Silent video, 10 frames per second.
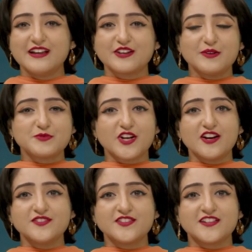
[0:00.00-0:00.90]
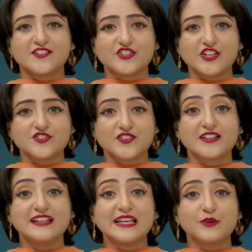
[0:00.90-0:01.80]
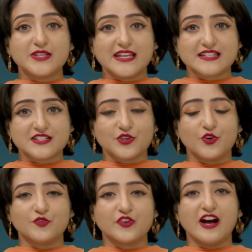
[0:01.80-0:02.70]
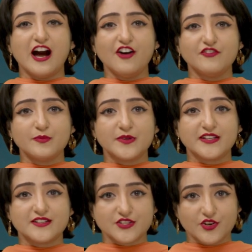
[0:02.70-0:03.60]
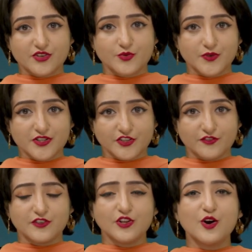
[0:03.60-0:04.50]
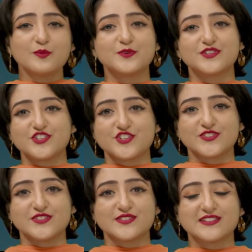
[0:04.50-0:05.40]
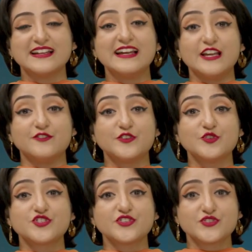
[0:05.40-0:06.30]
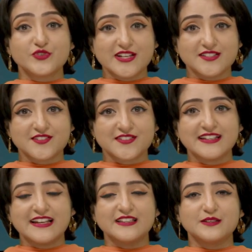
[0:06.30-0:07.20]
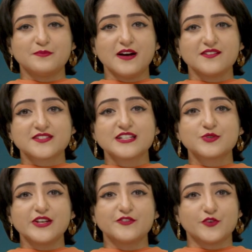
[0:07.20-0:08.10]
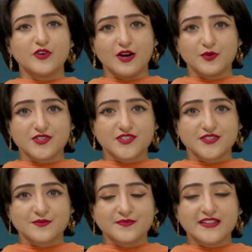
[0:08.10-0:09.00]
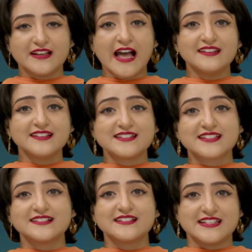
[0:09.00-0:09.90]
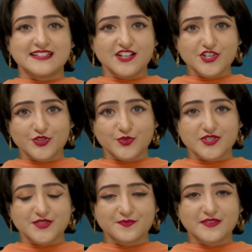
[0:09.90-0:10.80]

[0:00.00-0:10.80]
Cryptocurrency exchanges liquidated over $500 million worth of long positions in future trades in the past 24 hours, analytical data showed.